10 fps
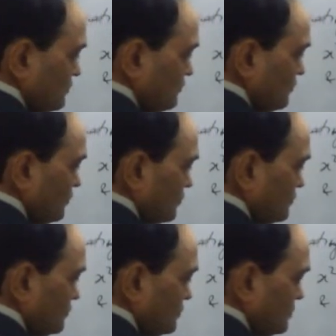for
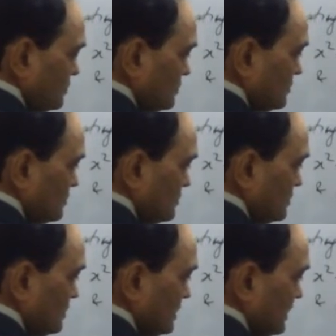
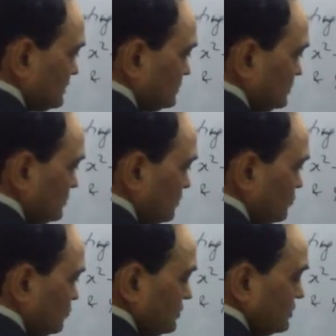x equal
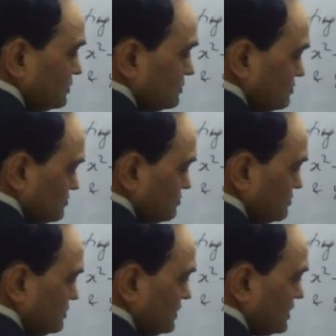to a,
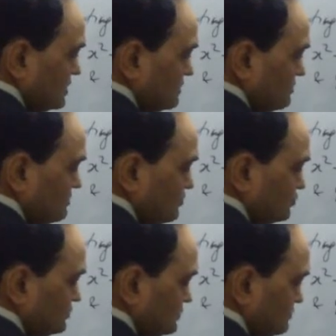negative and
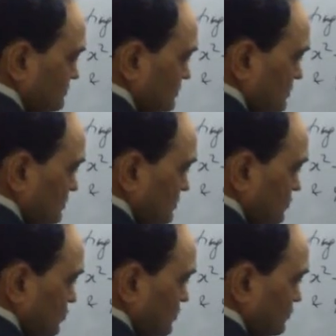positive.
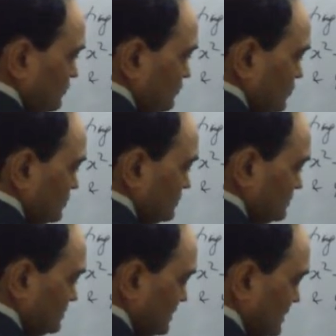Okay, so for
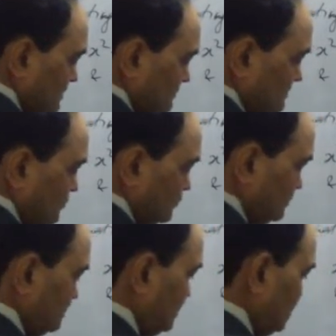this negative and
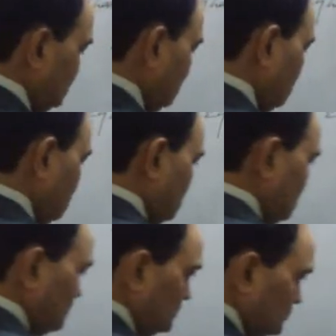positive value,
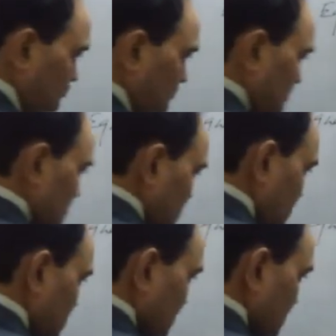this one,
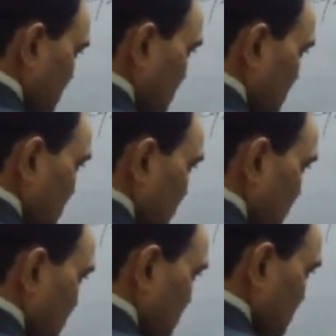let me take